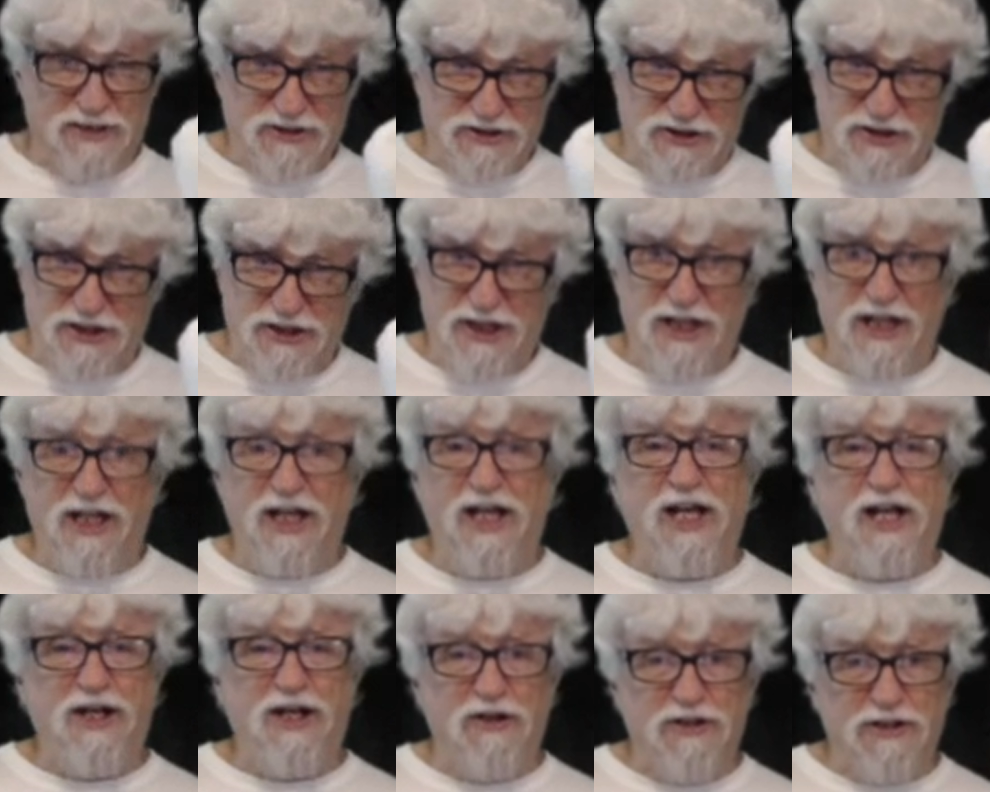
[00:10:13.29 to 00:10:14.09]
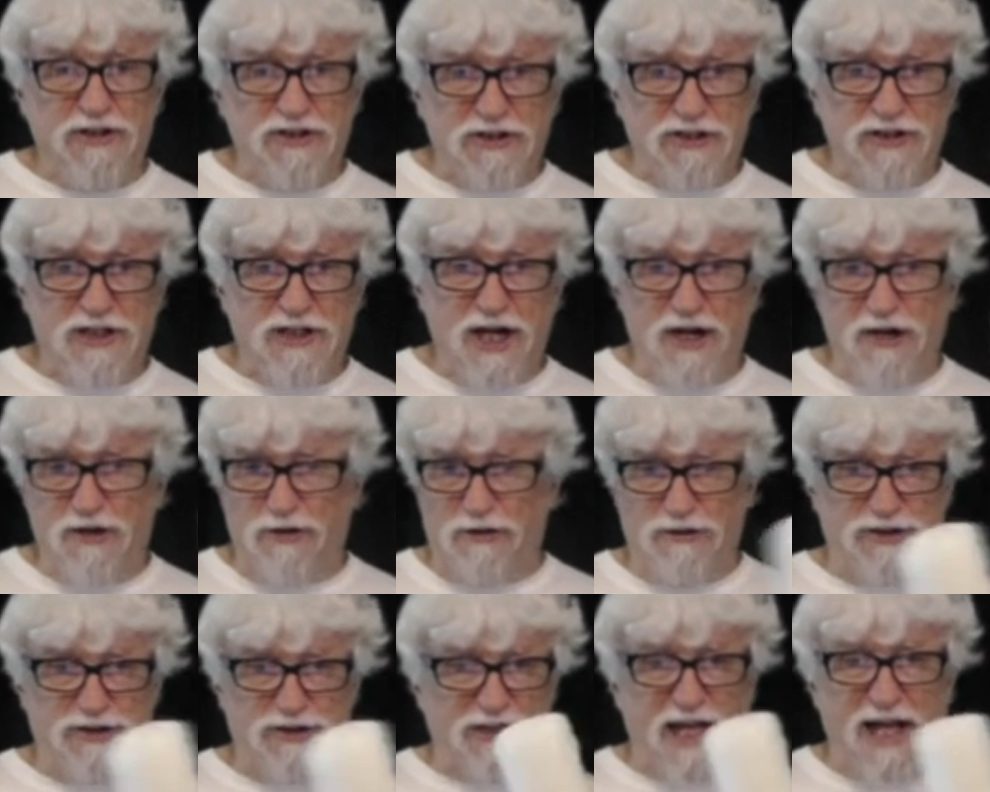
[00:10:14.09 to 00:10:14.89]
See you later. This is
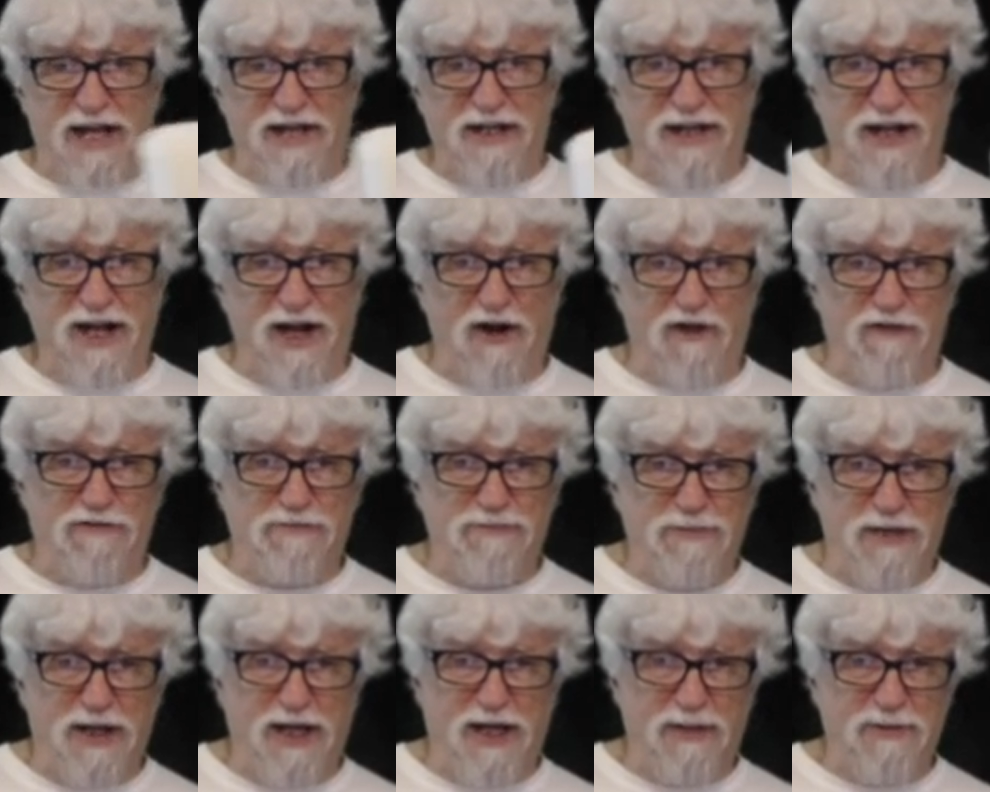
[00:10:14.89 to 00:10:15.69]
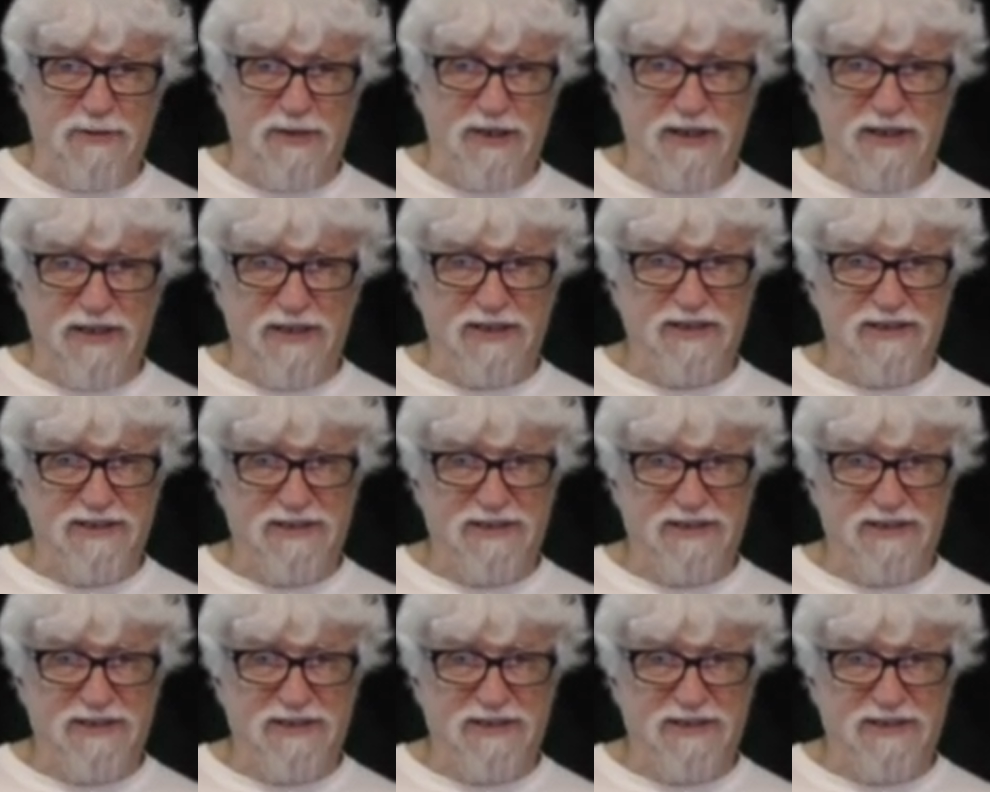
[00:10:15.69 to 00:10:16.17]
Harold signing off, baby.